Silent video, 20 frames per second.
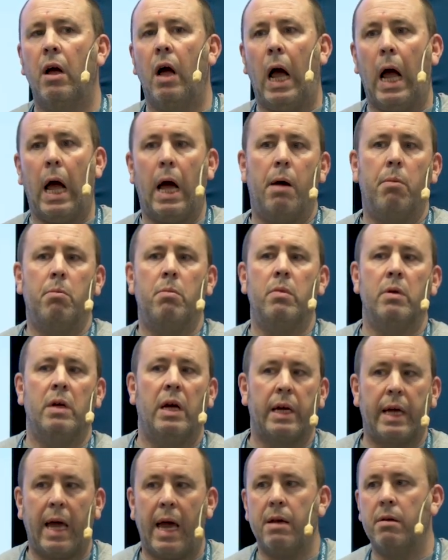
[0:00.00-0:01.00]

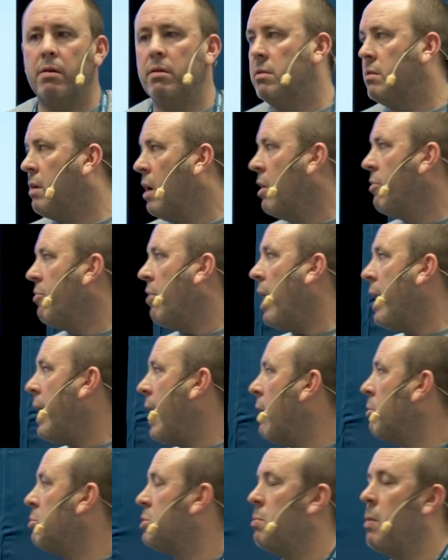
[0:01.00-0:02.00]
Again, overlay
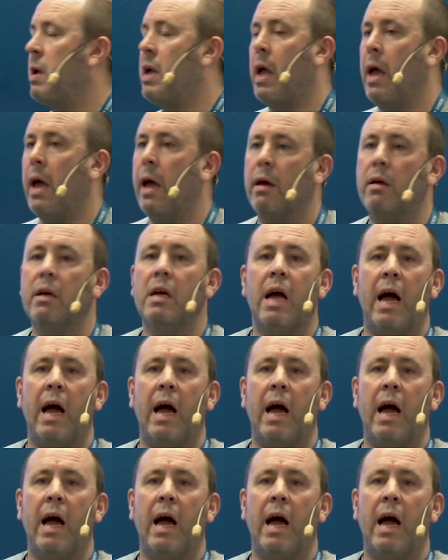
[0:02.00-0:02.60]
helps me here.